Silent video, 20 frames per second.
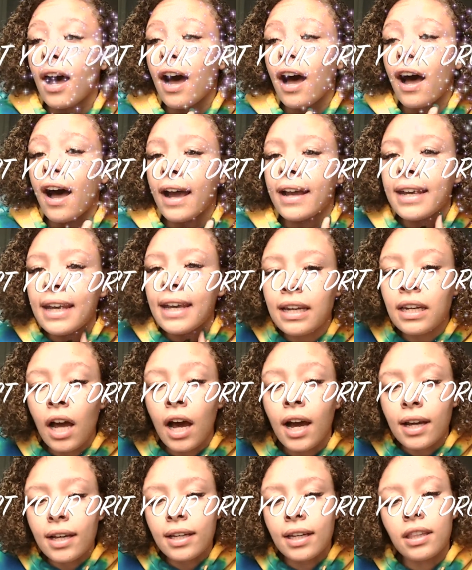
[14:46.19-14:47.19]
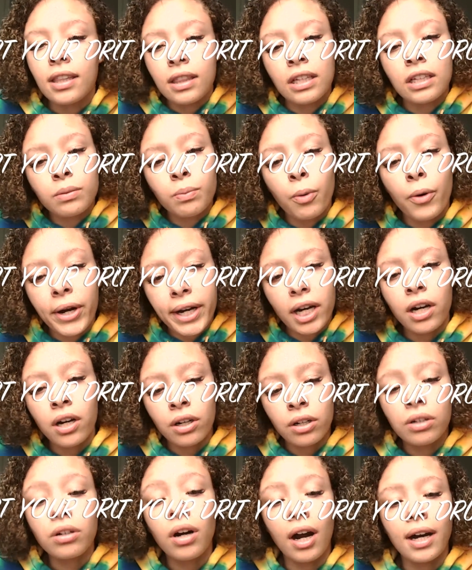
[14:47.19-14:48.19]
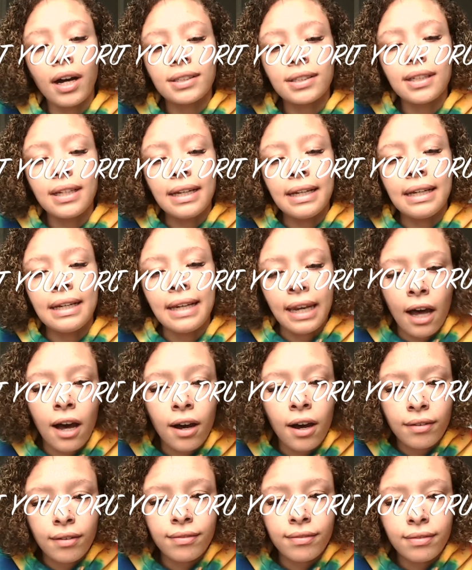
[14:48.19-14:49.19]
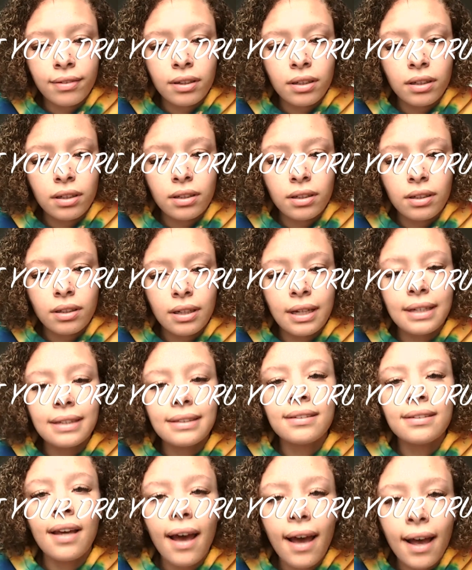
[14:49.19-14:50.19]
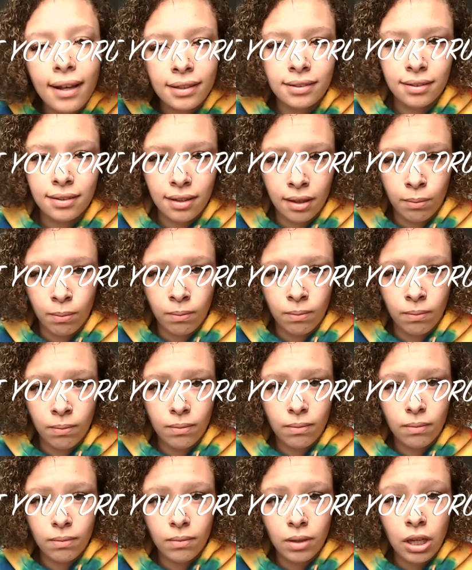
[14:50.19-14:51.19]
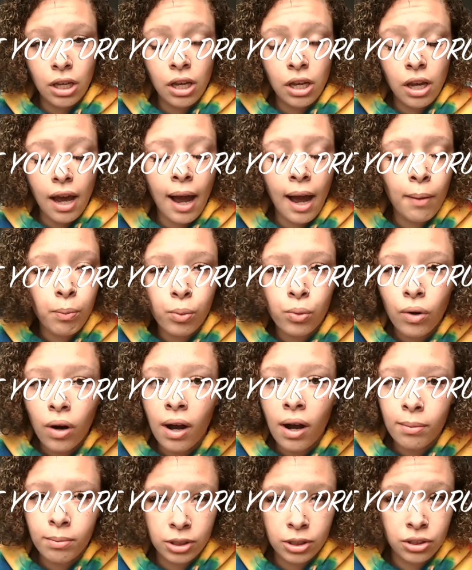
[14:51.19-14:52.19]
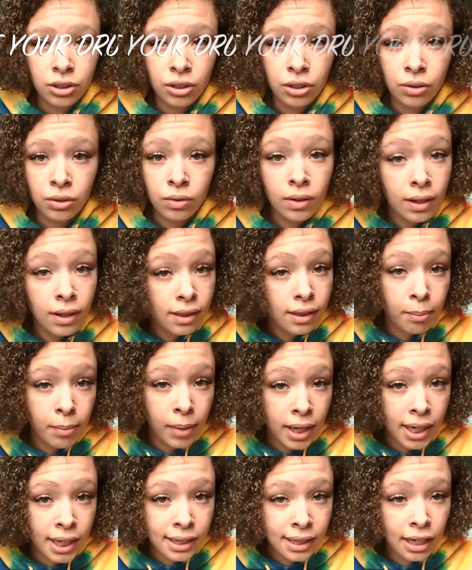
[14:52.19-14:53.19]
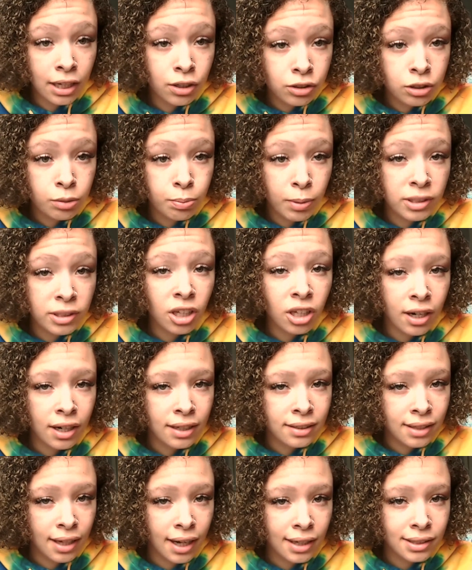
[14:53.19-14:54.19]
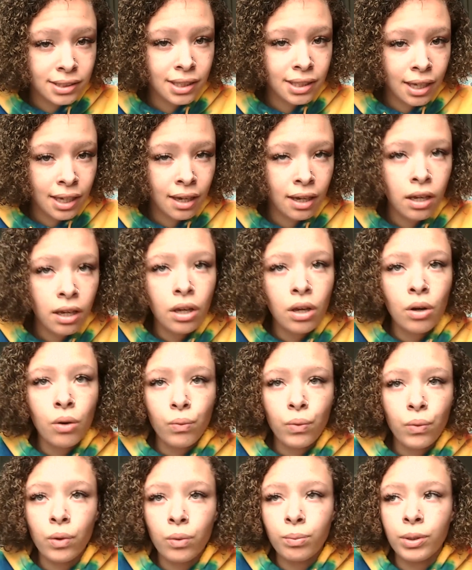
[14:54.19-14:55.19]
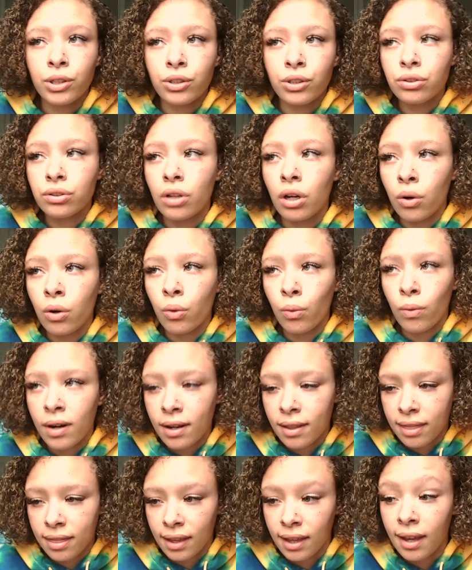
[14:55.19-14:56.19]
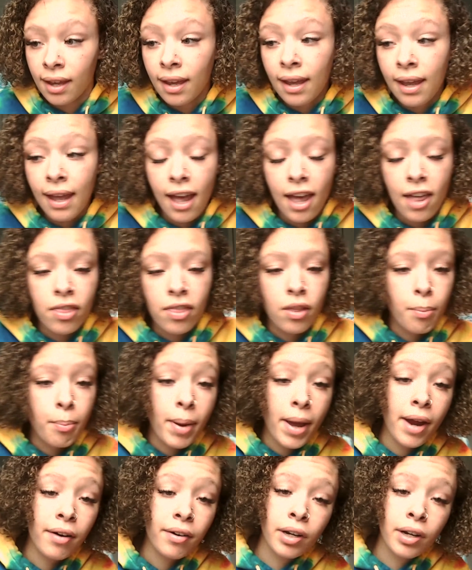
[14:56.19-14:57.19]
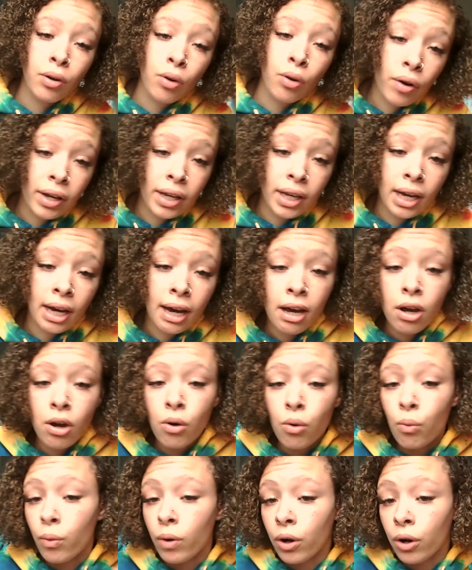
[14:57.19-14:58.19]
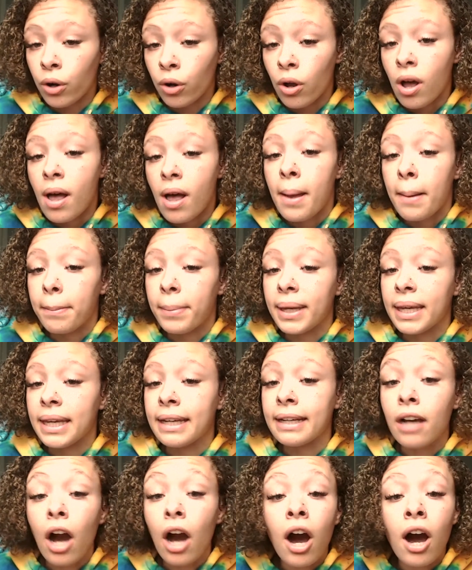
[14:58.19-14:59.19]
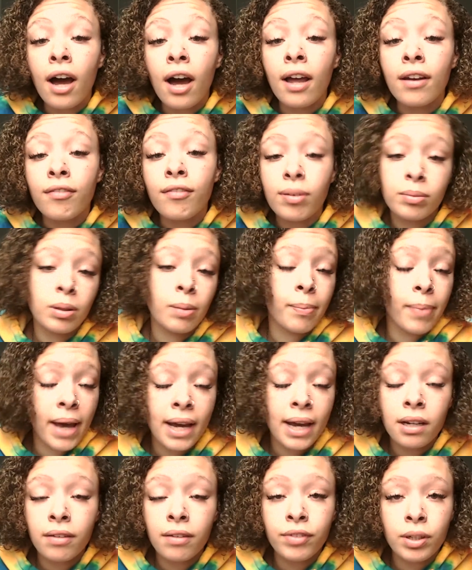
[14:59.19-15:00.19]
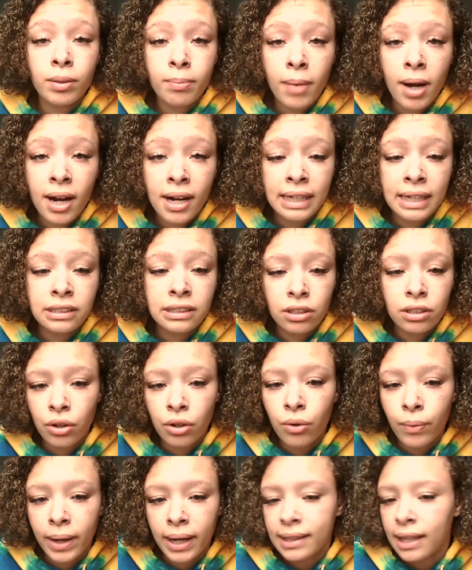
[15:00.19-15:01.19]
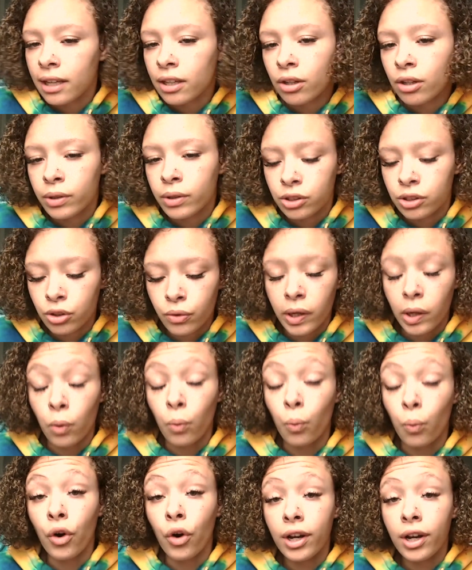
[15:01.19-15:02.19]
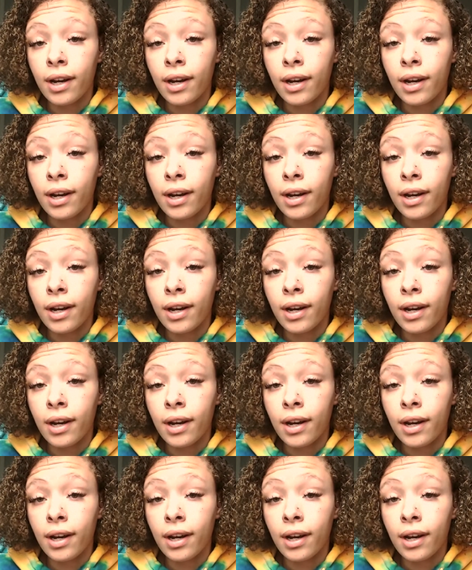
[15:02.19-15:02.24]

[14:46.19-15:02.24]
I cannot get this point across enough. Test them. I promise you, the money that you spend on a test kit will be so worth it, and the paranoia will be gone from the back of your mind, knowing that you are doing, one,